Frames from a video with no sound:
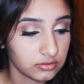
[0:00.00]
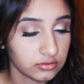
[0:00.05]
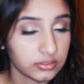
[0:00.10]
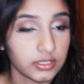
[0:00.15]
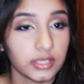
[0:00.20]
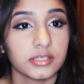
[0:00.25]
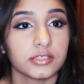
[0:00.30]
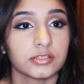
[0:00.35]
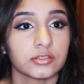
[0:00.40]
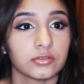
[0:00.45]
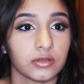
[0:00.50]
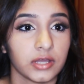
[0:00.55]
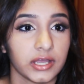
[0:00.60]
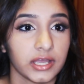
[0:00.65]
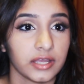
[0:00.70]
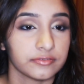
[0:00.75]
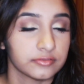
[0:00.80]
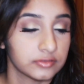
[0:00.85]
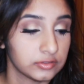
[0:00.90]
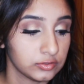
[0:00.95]
Okay, so I
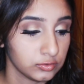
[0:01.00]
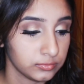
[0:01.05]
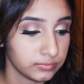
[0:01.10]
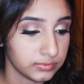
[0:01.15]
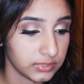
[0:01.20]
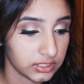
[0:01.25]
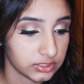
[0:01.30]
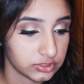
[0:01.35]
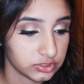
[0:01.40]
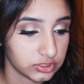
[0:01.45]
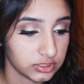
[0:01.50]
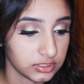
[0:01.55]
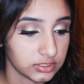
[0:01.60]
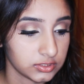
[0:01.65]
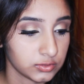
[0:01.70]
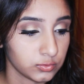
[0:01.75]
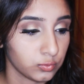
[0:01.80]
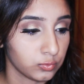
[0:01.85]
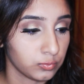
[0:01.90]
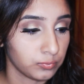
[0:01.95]
have two
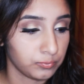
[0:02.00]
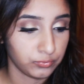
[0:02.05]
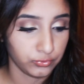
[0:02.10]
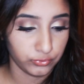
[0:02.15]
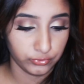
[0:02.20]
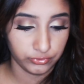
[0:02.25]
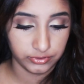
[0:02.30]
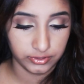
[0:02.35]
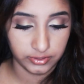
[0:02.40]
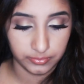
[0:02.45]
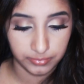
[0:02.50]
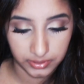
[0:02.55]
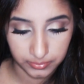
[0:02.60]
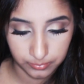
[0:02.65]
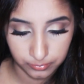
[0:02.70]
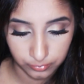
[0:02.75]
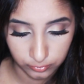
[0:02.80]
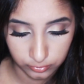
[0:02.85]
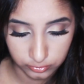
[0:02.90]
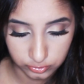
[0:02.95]
blushes. Both are by
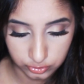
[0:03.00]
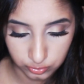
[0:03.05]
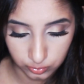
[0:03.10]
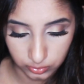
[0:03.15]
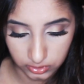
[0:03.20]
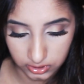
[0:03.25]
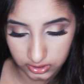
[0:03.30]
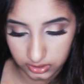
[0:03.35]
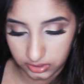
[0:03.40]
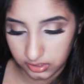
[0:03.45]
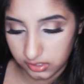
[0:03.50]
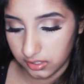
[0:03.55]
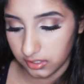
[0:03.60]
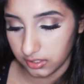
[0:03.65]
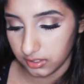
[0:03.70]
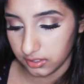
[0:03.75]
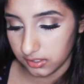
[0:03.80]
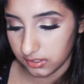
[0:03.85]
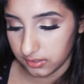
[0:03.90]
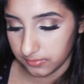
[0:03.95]
Bourjois.
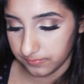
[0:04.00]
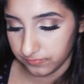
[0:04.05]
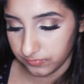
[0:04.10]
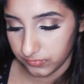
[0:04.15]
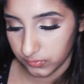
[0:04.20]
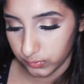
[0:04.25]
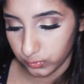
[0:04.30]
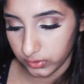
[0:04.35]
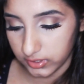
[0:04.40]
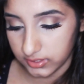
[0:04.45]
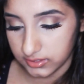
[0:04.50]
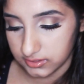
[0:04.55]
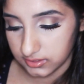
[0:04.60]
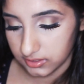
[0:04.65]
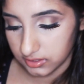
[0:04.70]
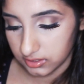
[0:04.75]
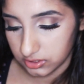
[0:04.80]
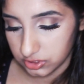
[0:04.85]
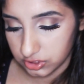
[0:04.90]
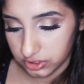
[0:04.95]
One's
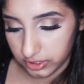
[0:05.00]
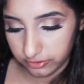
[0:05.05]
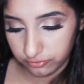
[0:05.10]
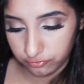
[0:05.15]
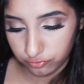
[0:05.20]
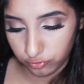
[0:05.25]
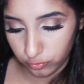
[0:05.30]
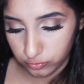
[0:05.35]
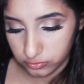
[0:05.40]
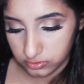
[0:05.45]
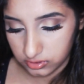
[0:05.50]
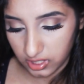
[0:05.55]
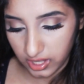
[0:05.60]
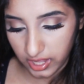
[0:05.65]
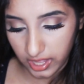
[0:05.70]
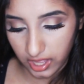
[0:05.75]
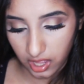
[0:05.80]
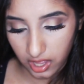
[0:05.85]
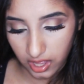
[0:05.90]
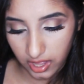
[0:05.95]
in the shade Rose
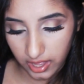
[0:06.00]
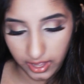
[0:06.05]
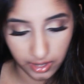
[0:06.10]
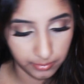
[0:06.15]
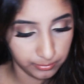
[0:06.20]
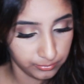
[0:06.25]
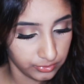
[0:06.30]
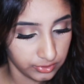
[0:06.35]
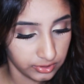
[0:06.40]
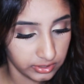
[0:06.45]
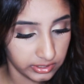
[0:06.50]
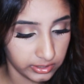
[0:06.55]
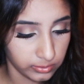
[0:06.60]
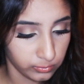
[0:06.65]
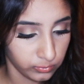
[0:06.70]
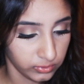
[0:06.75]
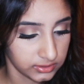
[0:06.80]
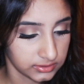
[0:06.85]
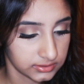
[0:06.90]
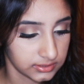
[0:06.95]
Amber
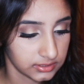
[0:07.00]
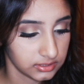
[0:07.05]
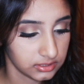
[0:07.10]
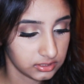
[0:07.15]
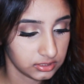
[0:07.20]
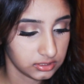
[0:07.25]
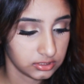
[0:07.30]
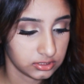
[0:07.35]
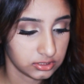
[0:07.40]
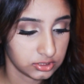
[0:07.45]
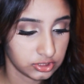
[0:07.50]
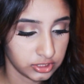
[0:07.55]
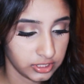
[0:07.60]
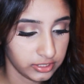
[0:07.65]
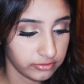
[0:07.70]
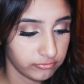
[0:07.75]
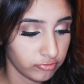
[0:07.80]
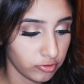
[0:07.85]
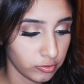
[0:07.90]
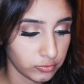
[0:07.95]
and one's in the
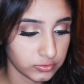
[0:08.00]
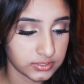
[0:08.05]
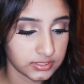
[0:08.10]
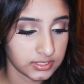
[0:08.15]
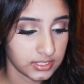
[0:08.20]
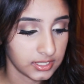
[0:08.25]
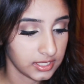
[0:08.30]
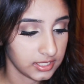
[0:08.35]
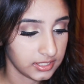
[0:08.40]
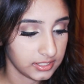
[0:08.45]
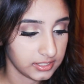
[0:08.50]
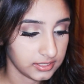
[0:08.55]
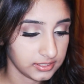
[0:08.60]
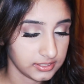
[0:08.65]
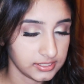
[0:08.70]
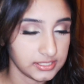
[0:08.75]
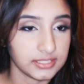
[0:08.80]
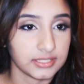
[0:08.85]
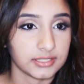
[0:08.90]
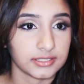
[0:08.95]
shade Rose
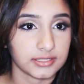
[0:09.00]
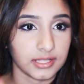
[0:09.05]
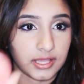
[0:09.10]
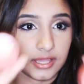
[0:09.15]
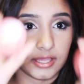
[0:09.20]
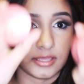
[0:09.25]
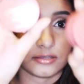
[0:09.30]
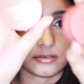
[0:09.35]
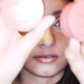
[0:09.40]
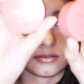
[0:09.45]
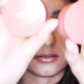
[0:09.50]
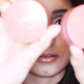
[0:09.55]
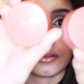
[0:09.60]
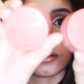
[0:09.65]
Eclat.